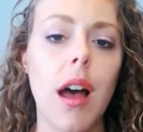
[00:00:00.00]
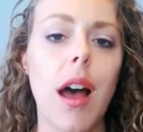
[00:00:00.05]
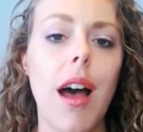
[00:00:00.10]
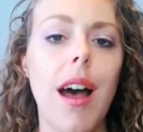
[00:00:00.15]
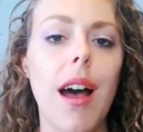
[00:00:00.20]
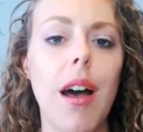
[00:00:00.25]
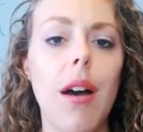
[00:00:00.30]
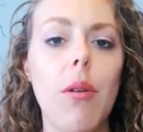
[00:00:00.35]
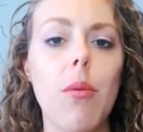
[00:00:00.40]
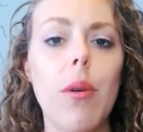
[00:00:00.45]

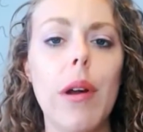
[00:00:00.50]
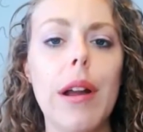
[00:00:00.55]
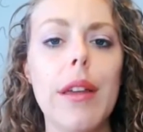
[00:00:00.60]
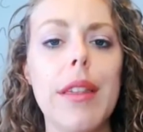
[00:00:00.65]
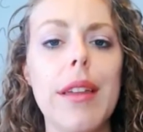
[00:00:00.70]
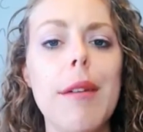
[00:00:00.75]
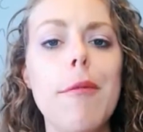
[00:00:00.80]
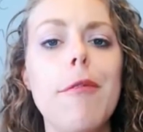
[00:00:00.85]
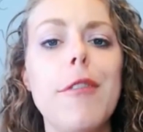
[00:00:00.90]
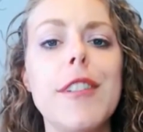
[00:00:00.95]
uh, where
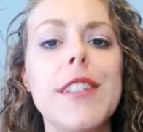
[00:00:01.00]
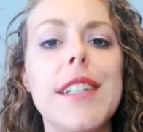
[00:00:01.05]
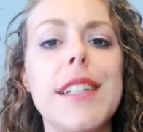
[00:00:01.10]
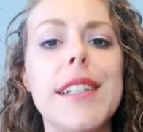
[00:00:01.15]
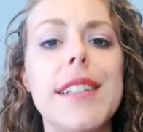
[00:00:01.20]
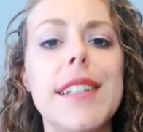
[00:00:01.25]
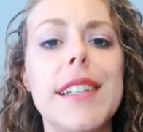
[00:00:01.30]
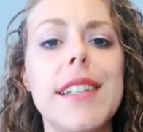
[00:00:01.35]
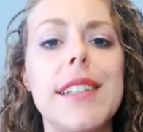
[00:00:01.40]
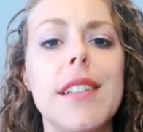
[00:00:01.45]
the
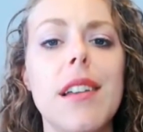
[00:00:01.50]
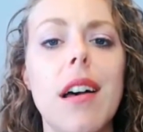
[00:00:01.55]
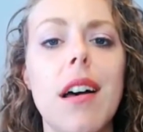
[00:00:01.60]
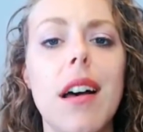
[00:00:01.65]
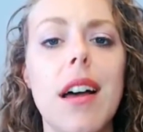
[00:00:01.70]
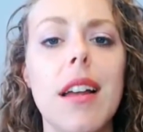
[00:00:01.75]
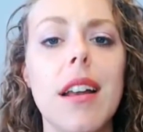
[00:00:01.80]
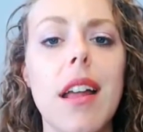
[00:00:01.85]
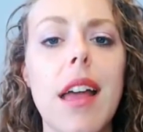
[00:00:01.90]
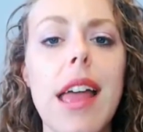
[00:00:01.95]
emphasis is
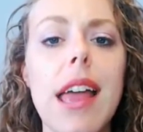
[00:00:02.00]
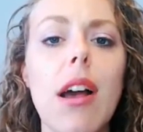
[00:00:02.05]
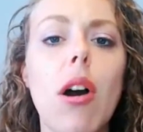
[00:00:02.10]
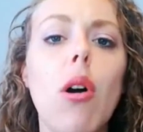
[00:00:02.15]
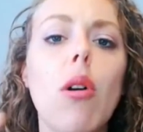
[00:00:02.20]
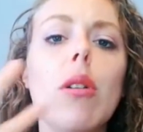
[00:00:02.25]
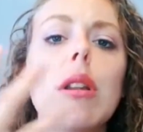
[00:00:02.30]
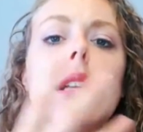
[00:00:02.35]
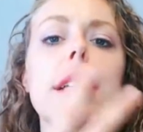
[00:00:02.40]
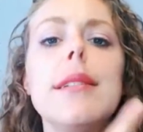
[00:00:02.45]
on a
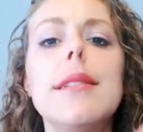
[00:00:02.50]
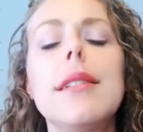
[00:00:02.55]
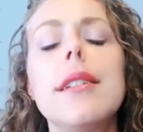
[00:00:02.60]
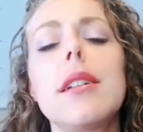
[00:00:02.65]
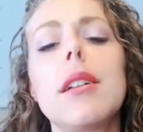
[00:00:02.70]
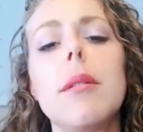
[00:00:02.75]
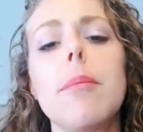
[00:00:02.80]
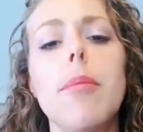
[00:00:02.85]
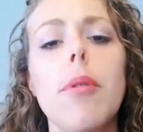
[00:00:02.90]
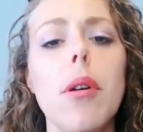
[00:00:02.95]

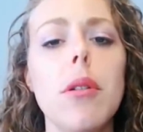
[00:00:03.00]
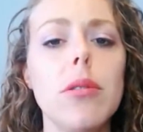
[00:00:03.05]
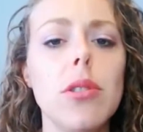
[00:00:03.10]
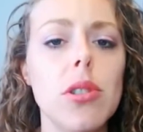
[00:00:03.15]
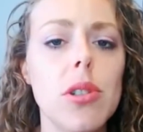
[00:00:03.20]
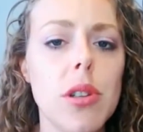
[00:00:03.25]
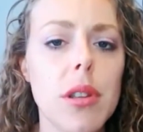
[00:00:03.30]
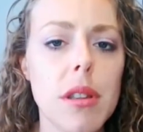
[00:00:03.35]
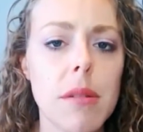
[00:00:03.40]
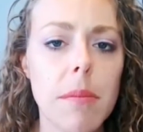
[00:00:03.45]
holistic
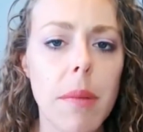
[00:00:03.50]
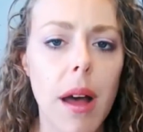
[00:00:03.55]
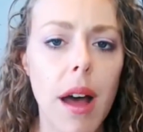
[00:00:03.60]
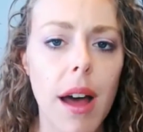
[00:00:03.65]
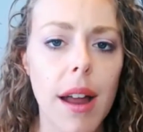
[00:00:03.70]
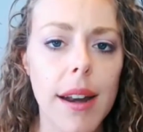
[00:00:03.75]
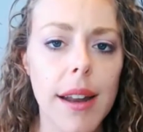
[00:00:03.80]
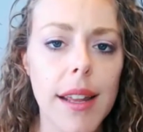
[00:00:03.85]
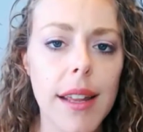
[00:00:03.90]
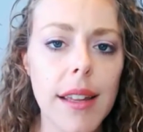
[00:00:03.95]
approach to the
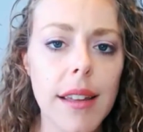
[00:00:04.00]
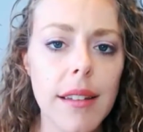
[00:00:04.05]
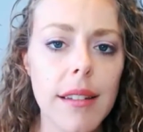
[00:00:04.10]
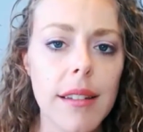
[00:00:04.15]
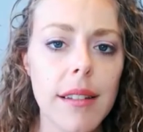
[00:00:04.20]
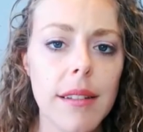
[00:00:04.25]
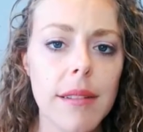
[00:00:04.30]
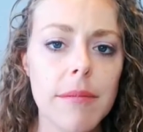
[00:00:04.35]
body,